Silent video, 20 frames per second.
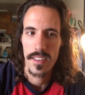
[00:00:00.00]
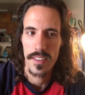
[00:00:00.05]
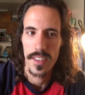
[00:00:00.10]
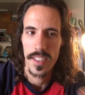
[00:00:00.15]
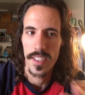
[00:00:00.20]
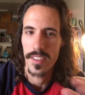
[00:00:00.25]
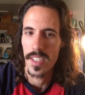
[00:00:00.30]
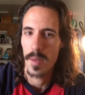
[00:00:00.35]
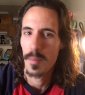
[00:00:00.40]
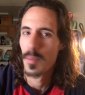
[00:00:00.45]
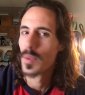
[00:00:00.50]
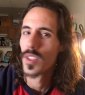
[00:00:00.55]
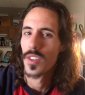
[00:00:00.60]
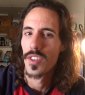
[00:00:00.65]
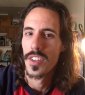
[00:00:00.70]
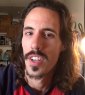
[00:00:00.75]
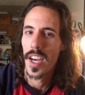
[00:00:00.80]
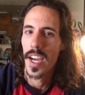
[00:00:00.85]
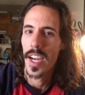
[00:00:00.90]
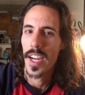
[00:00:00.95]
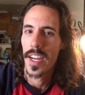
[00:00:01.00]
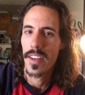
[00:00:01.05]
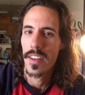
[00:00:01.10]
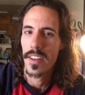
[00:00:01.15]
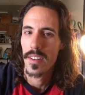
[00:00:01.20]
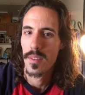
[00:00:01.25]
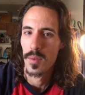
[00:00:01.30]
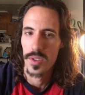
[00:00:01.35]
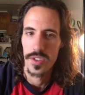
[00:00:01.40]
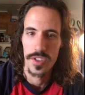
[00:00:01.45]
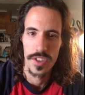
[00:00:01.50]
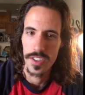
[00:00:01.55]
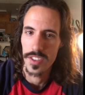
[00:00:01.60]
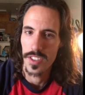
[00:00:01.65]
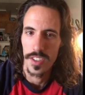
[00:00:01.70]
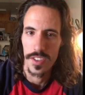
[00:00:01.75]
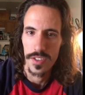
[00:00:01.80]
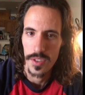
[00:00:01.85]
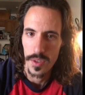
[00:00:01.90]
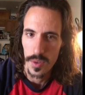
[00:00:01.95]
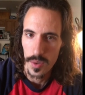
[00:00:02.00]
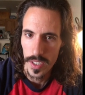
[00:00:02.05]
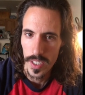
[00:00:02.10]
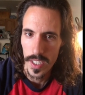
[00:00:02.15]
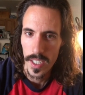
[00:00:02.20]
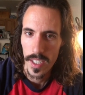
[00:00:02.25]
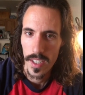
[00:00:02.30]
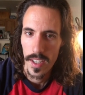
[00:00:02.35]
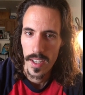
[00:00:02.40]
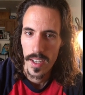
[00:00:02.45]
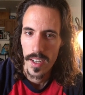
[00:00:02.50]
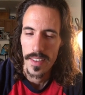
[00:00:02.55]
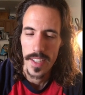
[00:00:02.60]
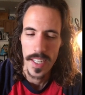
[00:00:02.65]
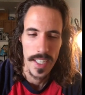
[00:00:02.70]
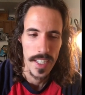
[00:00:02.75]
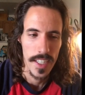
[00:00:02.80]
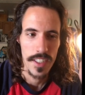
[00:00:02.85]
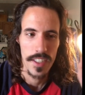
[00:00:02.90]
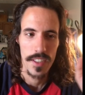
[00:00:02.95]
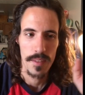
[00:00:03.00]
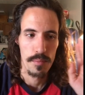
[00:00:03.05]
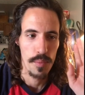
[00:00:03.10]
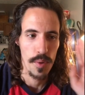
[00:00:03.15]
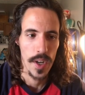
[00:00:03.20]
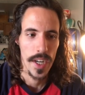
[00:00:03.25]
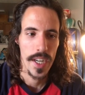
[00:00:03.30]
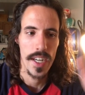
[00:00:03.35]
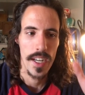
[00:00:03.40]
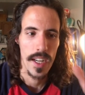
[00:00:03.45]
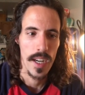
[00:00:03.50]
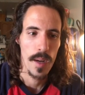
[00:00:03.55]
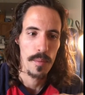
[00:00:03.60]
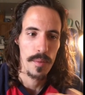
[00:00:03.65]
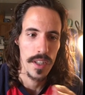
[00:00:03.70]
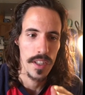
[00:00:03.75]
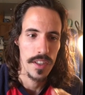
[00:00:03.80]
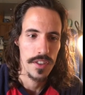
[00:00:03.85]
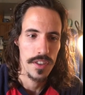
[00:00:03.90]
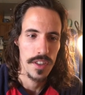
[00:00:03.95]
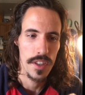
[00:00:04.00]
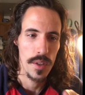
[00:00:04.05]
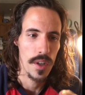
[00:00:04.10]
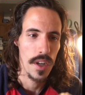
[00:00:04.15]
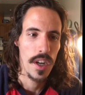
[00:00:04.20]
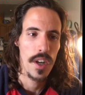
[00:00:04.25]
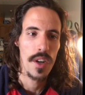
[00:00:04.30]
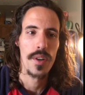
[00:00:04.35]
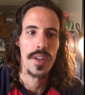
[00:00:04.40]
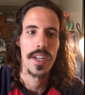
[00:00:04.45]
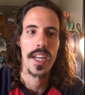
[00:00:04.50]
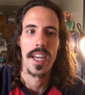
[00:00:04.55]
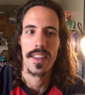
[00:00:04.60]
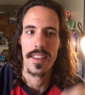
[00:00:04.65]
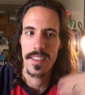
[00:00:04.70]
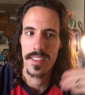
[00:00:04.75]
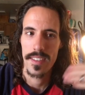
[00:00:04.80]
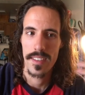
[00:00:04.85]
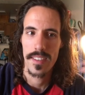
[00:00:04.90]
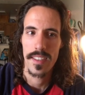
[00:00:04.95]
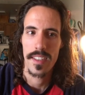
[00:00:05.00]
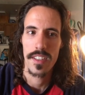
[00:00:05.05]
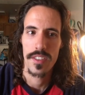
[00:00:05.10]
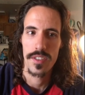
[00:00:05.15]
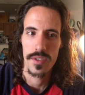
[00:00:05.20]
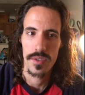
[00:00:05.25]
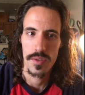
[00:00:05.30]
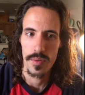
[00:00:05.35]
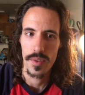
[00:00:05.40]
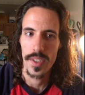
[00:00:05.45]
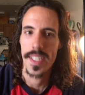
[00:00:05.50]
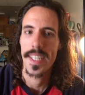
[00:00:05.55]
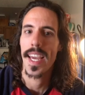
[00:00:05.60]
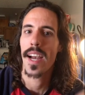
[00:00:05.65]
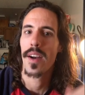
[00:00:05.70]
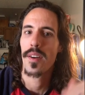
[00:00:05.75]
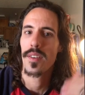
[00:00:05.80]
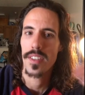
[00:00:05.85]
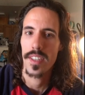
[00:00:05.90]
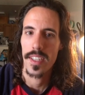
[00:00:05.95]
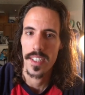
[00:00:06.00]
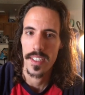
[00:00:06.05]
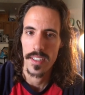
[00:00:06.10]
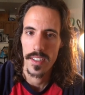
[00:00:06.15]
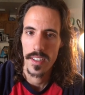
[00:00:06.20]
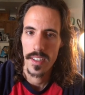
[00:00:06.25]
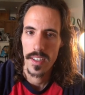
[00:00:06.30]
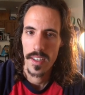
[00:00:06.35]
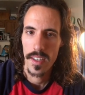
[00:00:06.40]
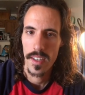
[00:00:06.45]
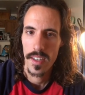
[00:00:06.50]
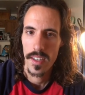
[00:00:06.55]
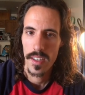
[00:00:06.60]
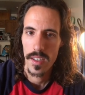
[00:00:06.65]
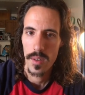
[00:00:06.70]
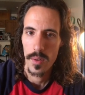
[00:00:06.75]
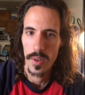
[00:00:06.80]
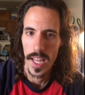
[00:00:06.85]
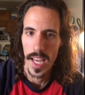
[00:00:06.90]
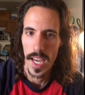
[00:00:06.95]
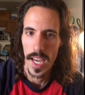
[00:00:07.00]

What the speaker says: this episode 9 was just a story. They need to break it up and show, oh, okay, this is his recounting what